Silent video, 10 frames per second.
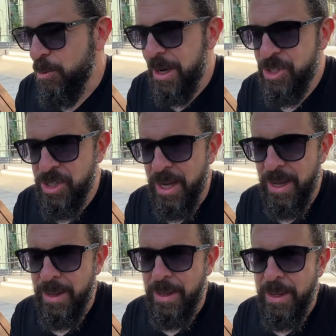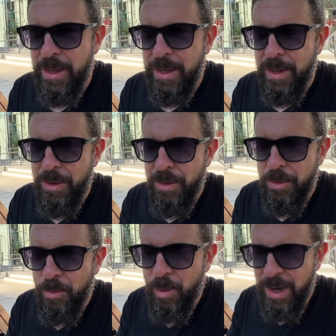Russia
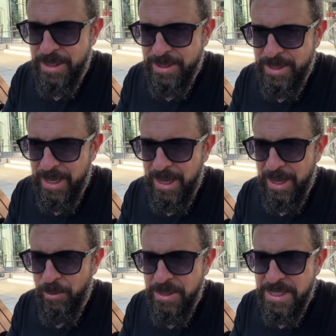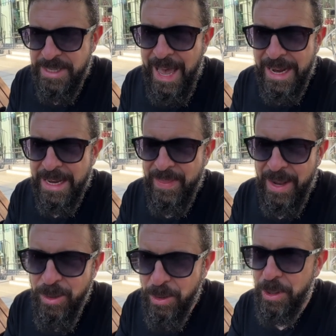was attacking
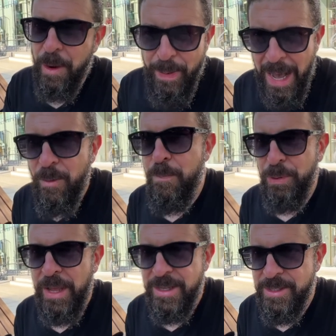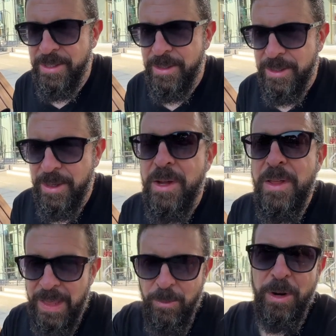that nuclear power plant,
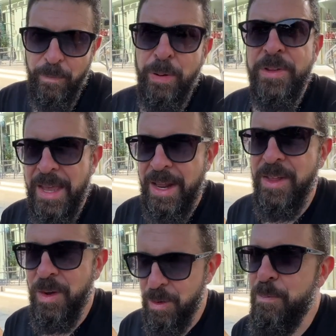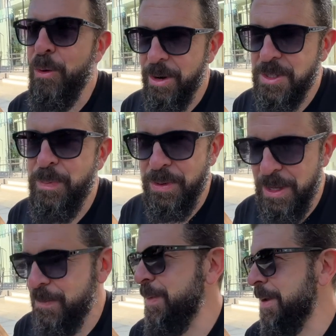they would have put that in the report,
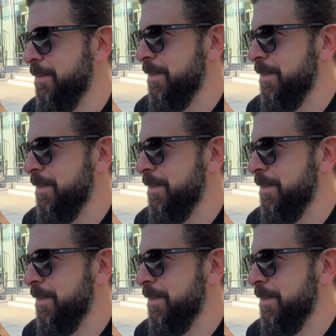believe me.